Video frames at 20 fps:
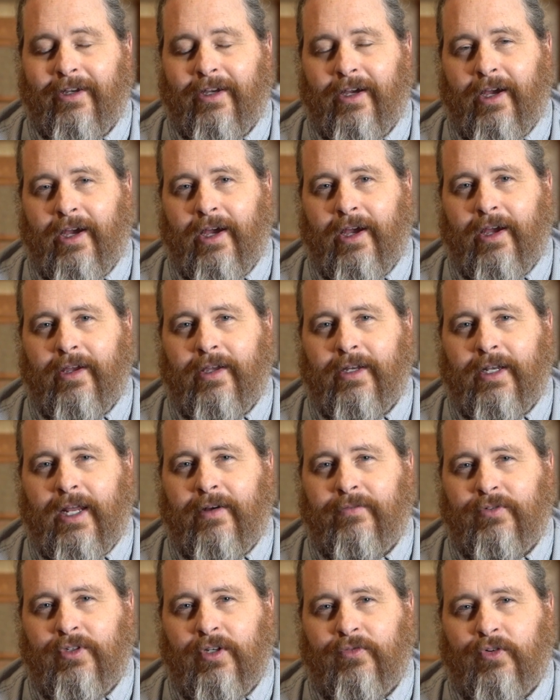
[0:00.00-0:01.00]
and
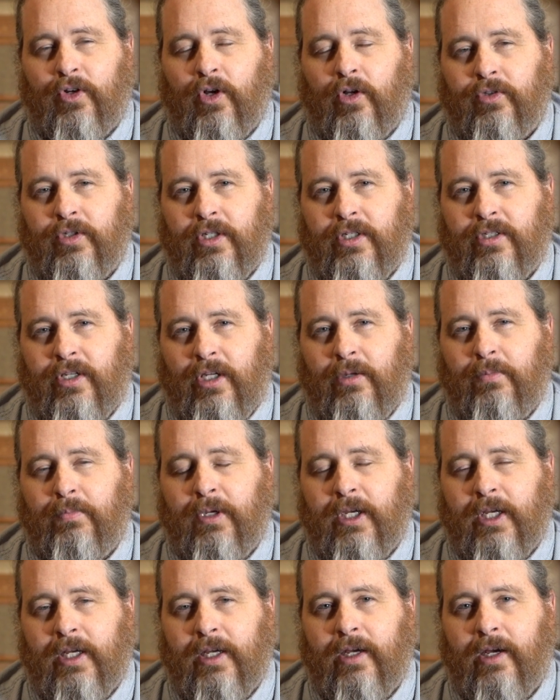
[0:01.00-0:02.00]
have difficulty
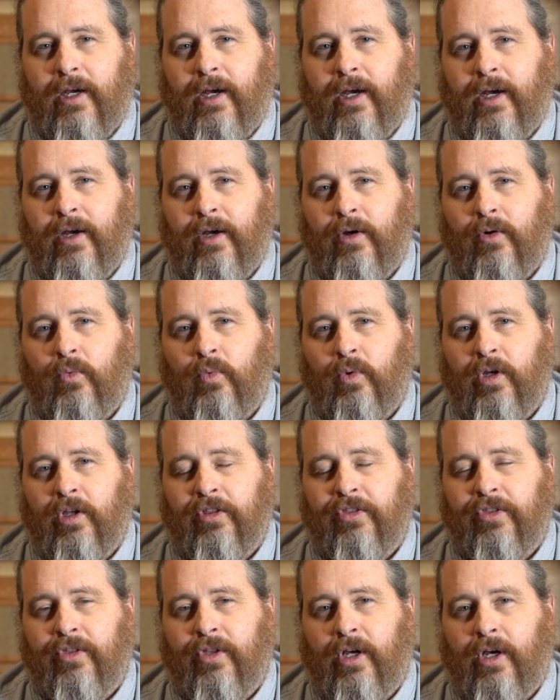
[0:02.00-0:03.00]
sleeping
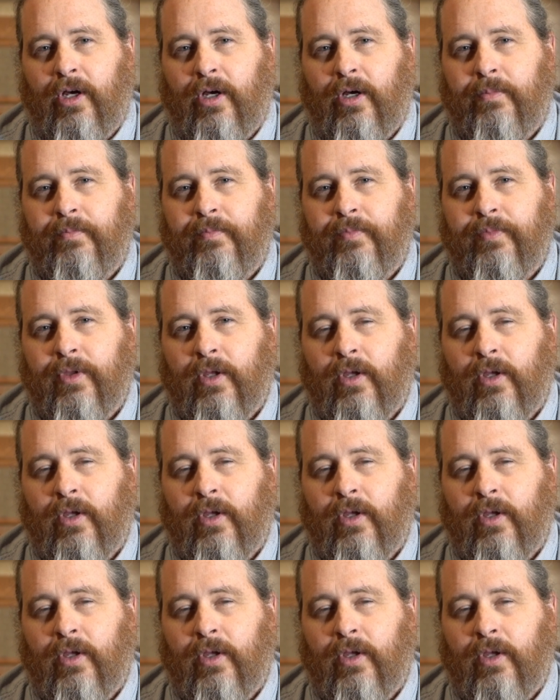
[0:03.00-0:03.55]
with the